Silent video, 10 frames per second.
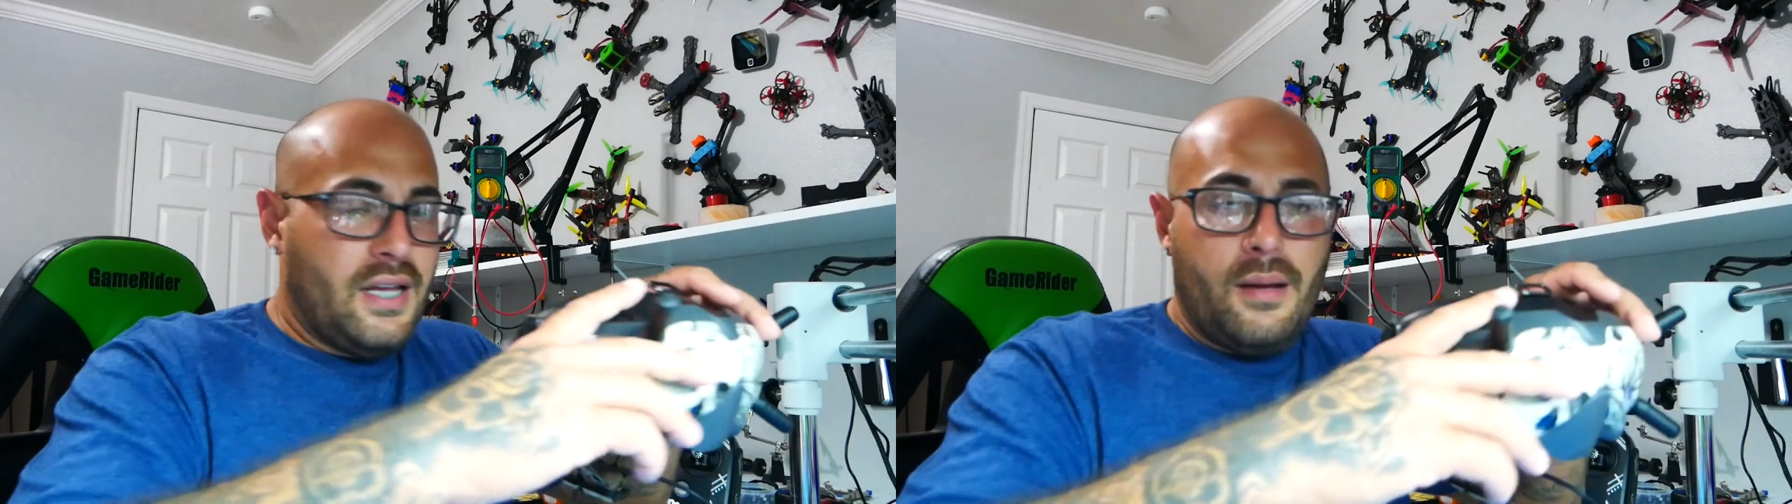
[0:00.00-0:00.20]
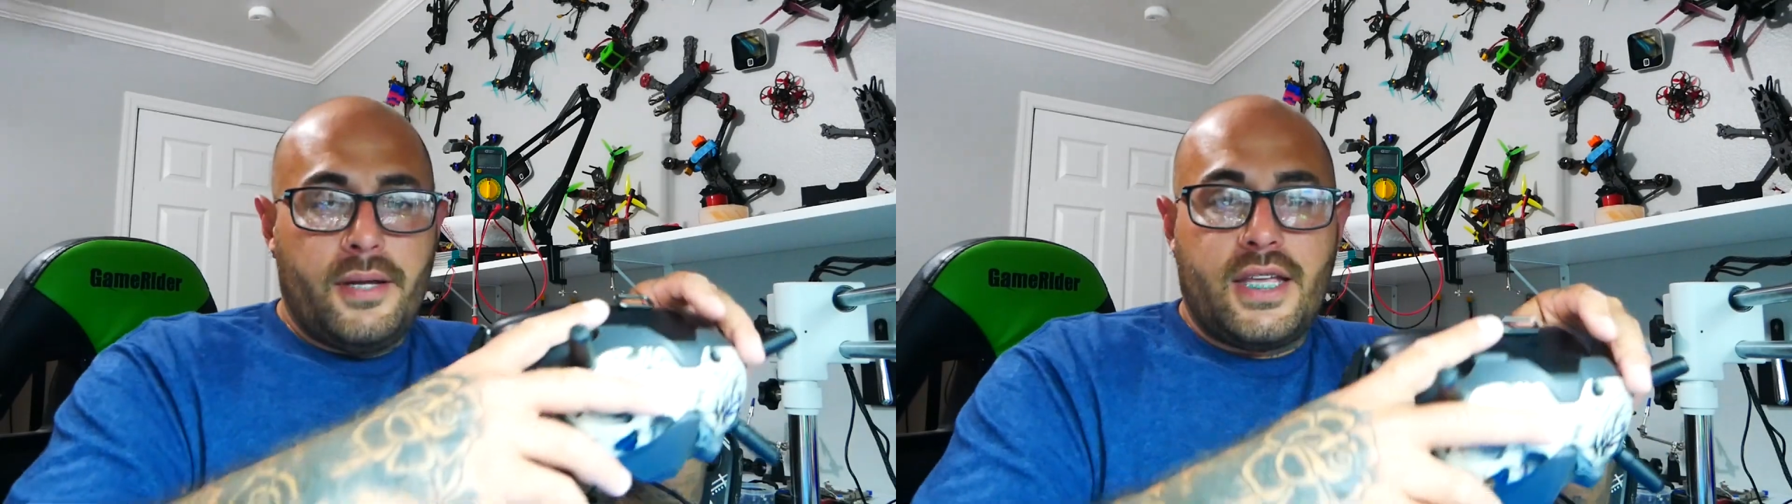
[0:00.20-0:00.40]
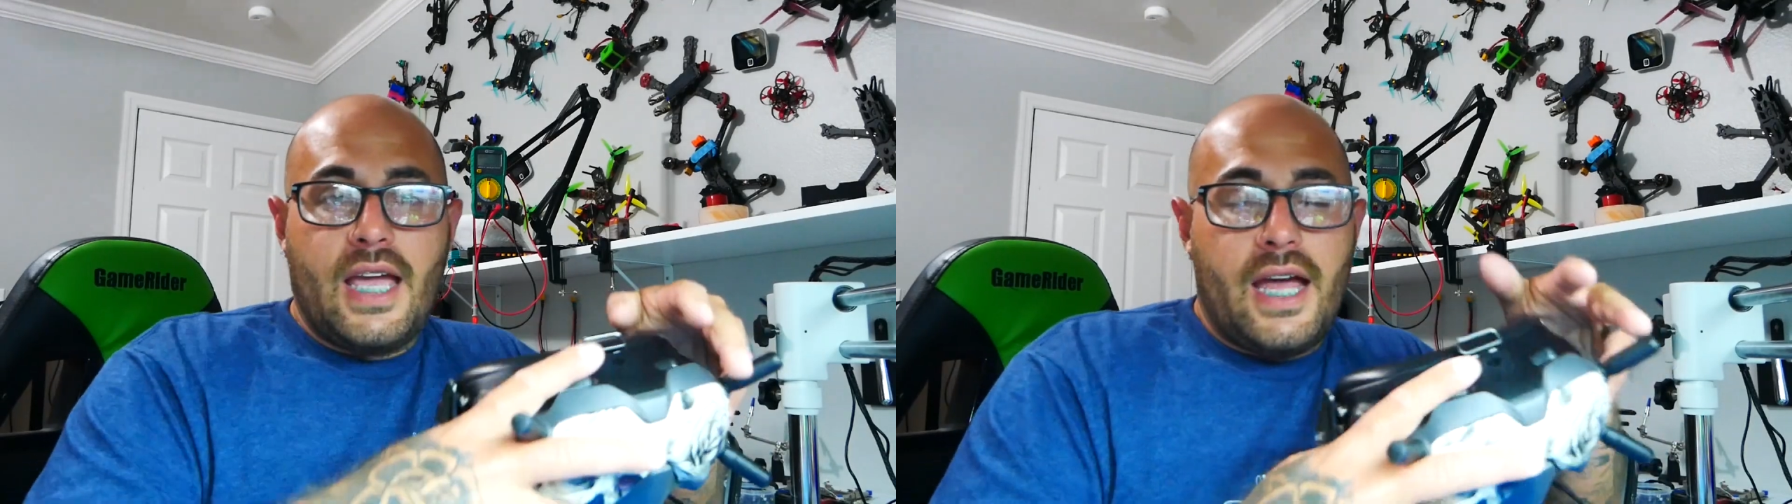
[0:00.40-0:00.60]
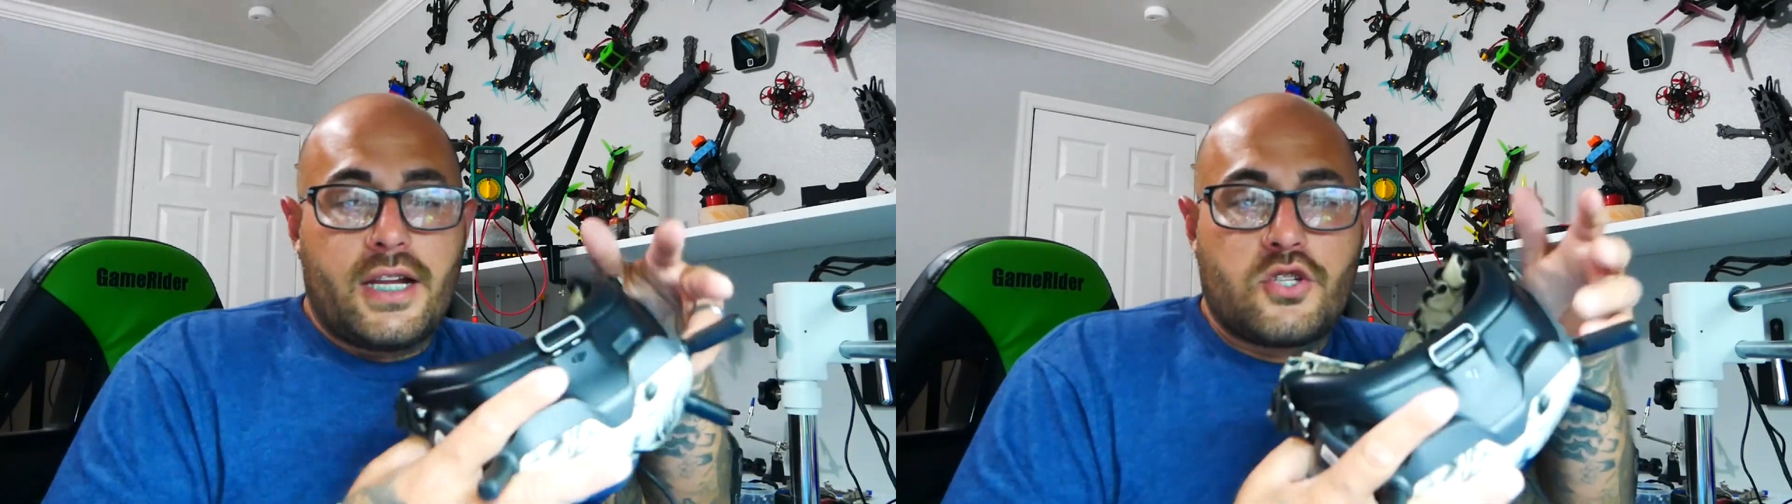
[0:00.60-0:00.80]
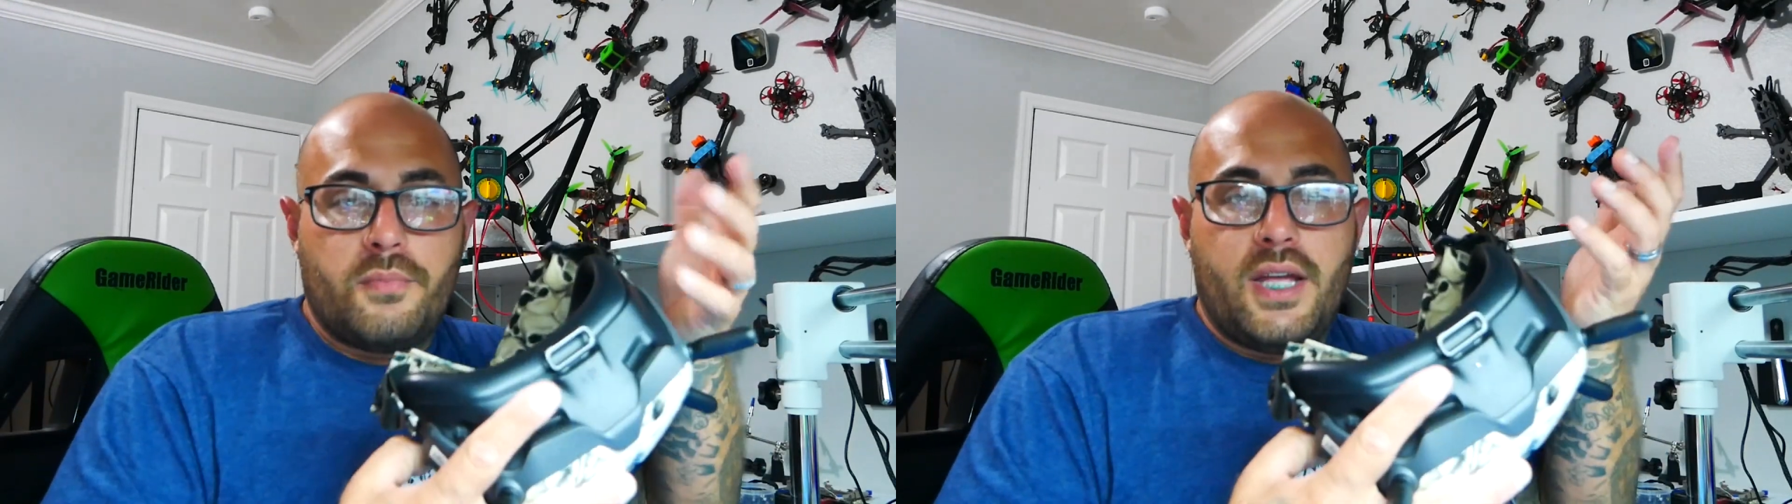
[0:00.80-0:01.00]
I mean,
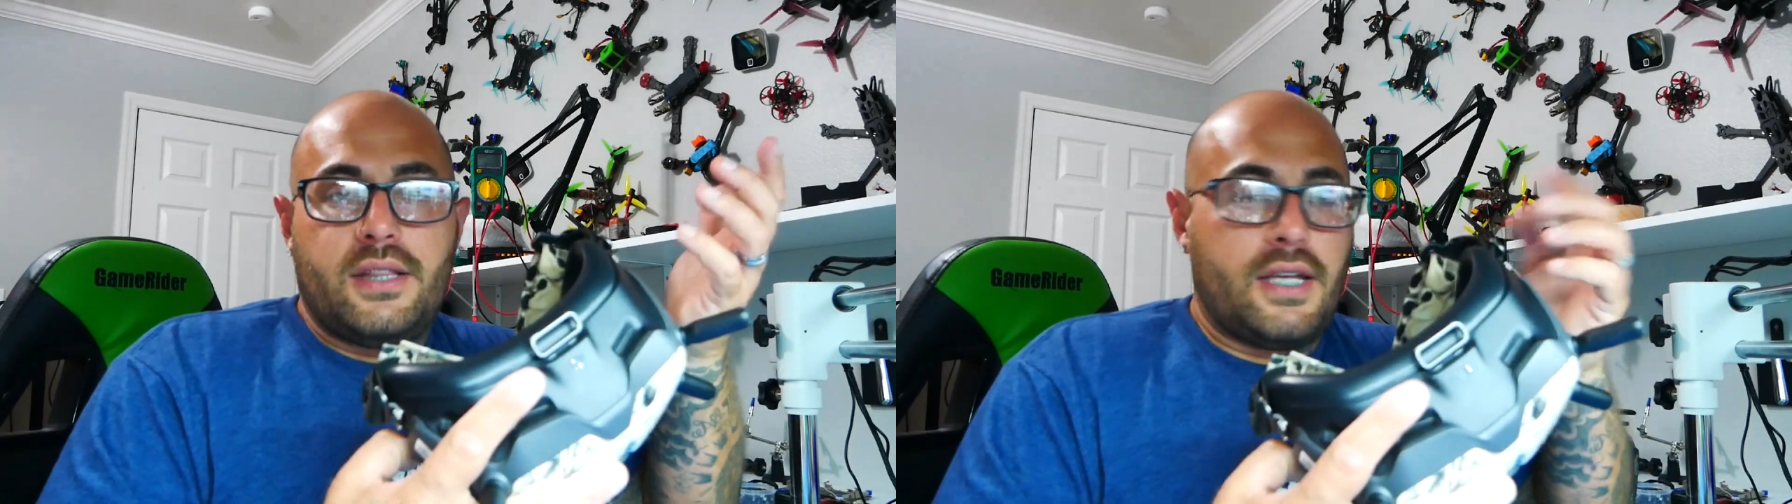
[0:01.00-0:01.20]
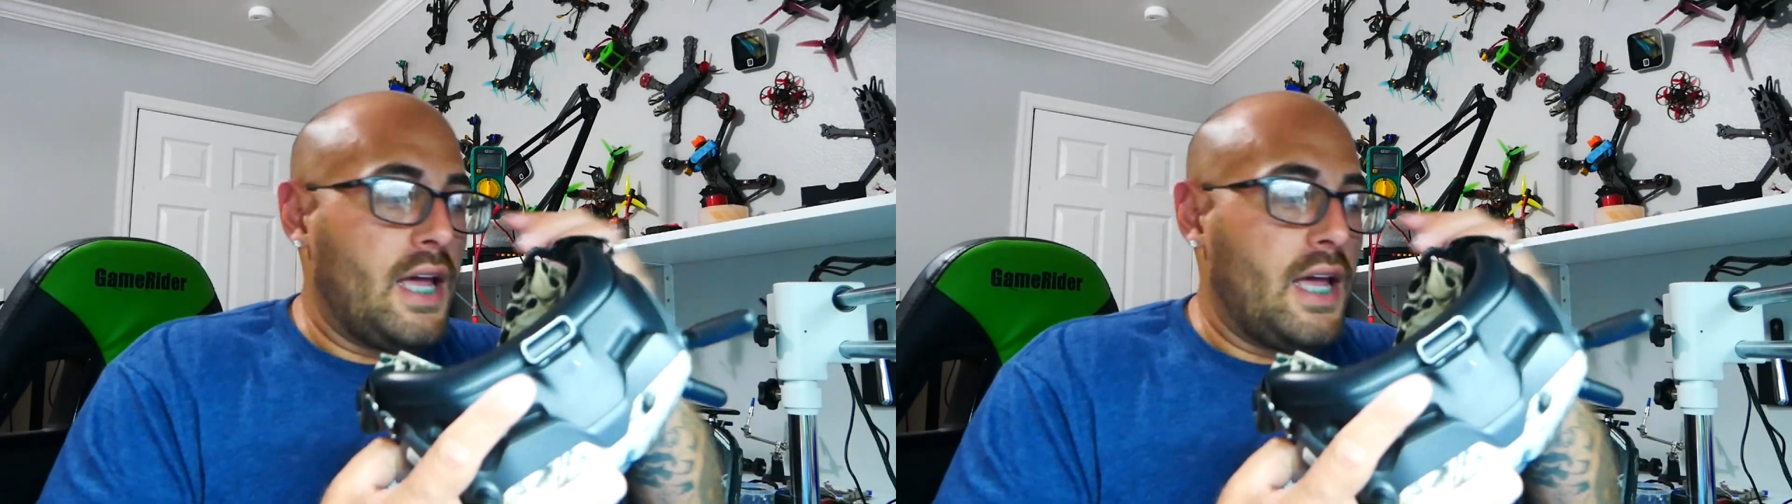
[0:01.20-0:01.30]
Caddx made the